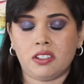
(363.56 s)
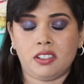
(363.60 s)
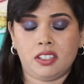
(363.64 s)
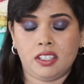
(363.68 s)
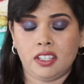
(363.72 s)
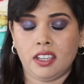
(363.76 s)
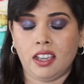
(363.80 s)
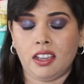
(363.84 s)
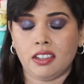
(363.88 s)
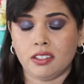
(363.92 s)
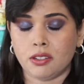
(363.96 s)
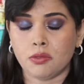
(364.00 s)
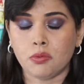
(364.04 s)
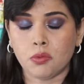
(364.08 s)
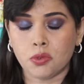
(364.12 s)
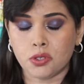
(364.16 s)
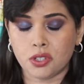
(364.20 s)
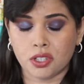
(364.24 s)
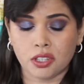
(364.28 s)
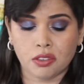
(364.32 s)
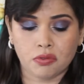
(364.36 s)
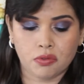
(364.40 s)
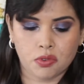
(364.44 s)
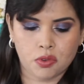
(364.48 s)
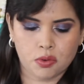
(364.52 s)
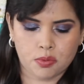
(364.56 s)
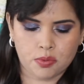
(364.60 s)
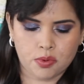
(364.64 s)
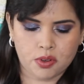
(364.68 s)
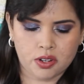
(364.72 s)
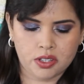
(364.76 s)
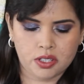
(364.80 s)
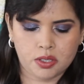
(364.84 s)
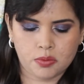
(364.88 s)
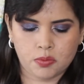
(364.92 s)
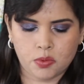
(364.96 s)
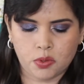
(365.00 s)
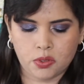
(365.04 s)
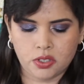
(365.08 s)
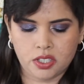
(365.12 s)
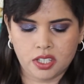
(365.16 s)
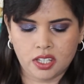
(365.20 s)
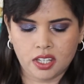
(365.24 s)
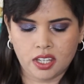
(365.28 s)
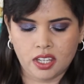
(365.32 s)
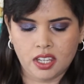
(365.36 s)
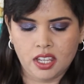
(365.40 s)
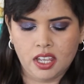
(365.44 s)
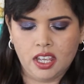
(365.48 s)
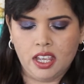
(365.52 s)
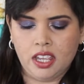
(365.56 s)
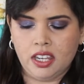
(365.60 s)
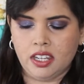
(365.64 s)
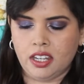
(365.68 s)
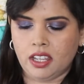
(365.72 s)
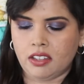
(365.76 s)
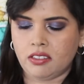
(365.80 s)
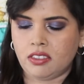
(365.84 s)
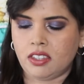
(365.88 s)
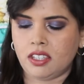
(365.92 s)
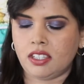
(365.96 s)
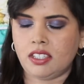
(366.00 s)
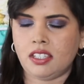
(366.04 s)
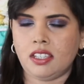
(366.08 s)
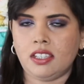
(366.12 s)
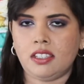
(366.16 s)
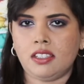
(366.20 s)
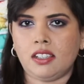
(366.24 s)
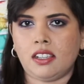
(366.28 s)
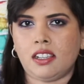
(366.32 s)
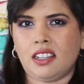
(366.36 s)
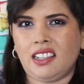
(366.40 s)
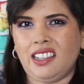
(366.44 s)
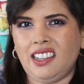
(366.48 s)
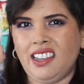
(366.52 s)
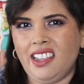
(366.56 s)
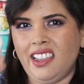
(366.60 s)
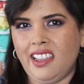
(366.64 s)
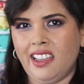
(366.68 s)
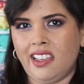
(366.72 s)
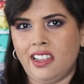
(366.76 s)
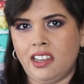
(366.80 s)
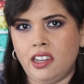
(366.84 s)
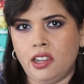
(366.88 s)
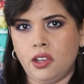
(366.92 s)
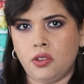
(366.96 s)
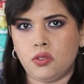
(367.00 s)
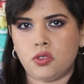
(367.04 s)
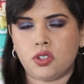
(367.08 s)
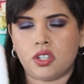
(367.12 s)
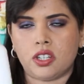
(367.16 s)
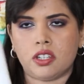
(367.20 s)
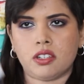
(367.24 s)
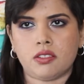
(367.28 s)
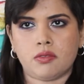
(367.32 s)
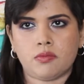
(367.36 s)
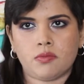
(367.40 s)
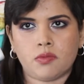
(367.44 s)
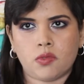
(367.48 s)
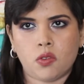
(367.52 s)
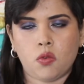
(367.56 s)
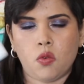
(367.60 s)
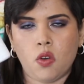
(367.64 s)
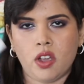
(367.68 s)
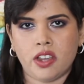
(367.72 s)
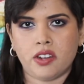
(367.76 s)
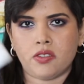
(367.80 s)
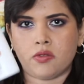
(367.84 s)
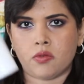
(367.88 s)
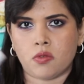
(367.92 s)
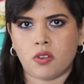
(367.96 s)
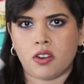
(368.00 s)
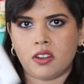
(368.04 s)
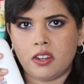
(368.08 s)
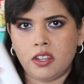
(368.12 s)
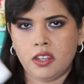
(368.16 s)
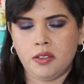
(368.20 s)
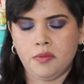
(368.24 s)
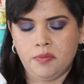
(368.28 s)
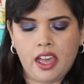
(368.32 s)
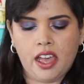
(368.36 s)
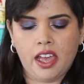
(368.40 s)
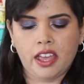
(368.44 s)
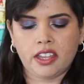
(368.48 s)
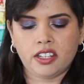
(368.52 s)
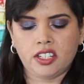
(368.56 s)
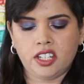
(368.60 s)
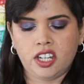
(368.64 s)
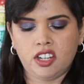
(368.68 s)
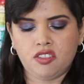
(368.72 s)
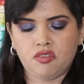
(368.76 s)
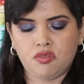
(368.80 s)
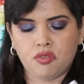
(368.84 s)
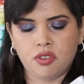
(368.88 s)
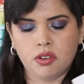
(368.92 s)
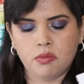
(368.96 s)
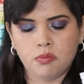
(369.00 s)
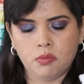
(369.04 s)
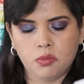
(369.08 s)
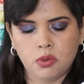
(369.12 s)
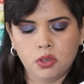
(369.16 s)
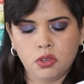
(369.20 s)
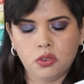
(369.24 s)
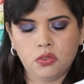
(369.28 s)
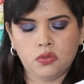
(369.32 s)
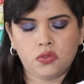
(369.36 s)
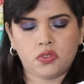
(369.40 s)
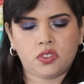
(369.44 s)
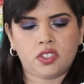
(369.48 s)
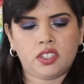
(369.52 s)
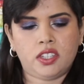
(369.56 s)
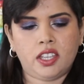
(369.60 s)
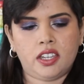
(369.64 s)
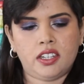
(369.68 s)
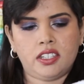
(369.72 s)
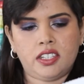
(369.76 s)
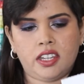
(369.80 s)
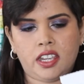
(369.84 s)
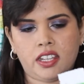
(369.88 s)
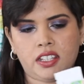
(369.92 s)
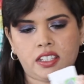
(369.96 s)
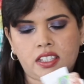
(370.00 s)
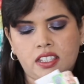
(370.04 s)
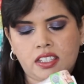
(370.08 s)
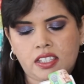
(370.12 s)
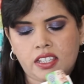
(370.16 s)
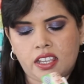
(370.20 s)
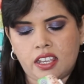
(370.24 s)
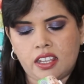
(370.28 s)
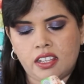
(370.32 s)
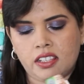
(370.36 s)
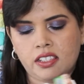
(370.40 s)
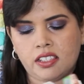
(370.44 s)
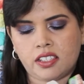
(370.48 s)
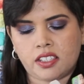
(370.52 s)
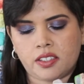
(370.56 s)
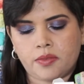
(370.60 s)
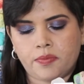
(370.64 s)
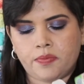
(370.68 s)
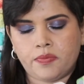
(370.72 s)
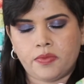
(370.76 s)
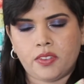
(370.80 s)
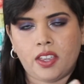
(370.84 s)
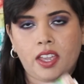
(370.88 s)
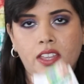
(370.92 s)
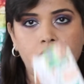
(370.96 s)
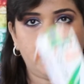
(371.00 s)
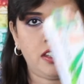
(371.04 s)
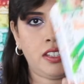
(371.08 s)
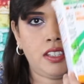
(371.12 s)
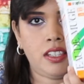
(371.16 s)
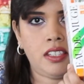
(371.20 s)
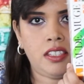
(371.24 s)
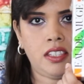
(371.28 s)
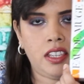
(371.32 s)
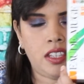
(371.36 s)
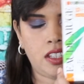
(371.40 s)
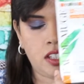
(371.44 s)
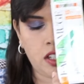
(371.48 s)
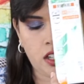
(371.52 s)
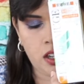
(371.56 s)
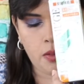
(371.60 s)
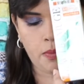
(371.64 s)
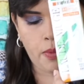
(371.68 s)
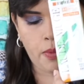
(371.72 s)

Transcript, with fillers: See, I don't want to give you a price point here. Now, this is a clear lotion, quite runny, and it removes the dead cells, and this is external